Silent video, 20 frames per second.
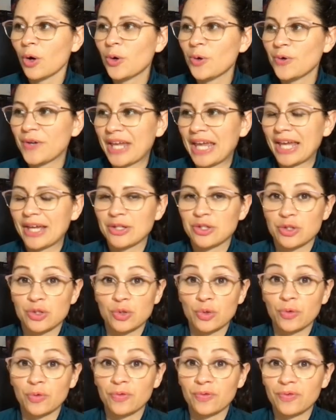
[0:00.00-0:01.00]
Okay,
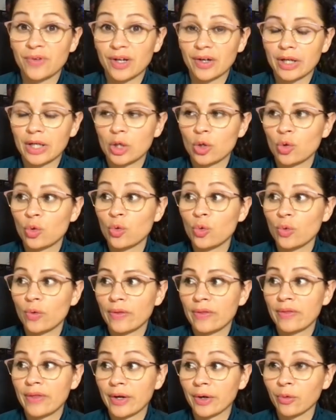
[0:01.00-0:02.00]
so very
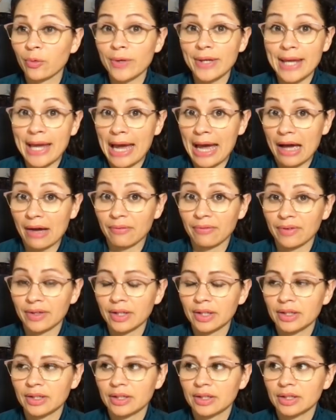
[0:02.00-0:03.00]
cool. There we have
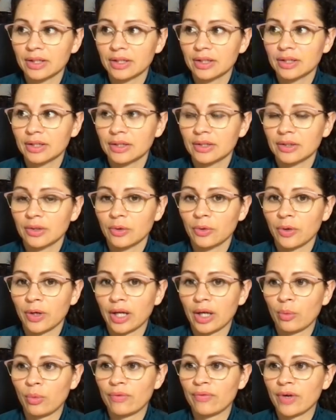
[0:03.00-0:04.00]
it.
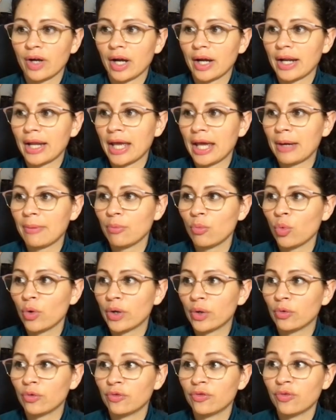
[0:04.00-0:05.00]
Okay, we've got
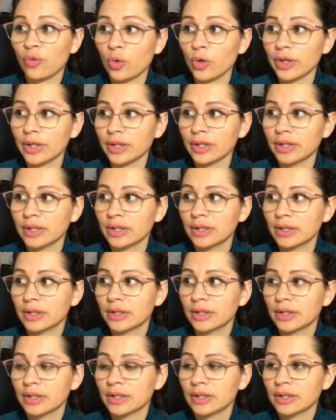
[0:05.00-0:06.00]
M104.
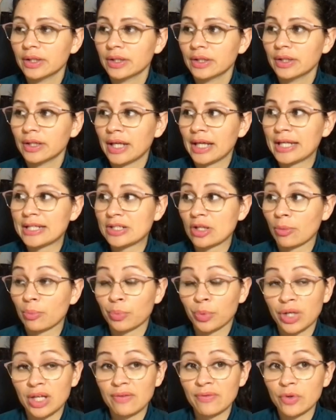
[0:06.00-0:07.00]
It's
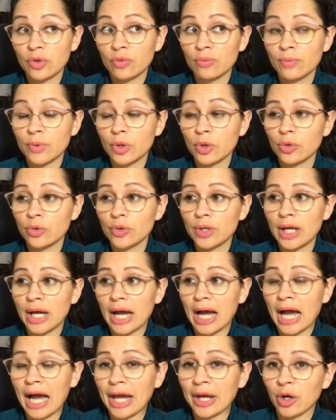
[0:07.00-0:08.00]
on preview mode.
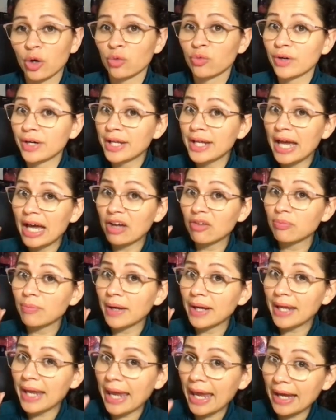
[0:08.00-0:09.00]
I already have
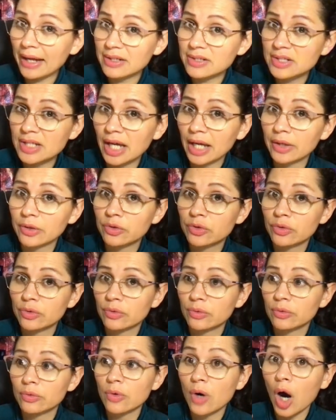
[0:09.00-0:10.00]
my
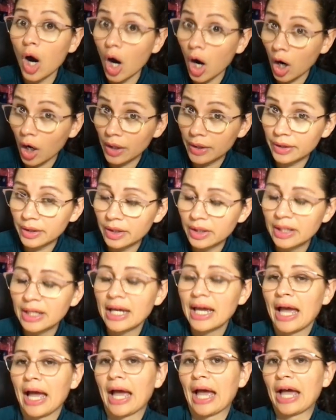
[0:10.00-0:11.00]
anti-dew on.
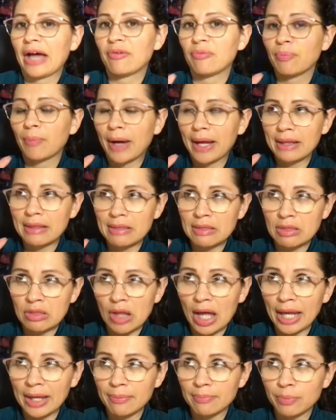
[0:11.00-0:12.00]
I have my
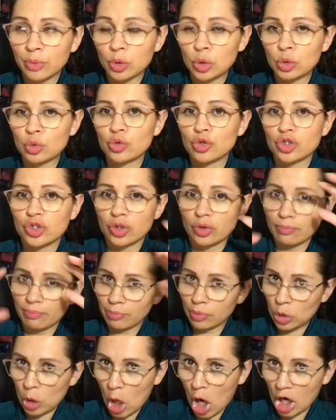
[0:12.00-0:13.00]
light
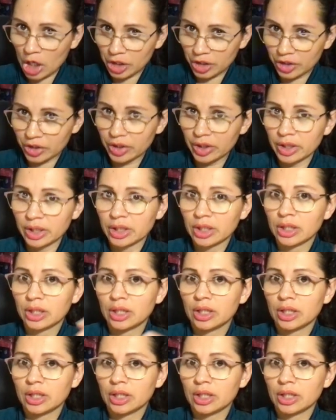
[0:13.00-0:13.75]
pollution blocker.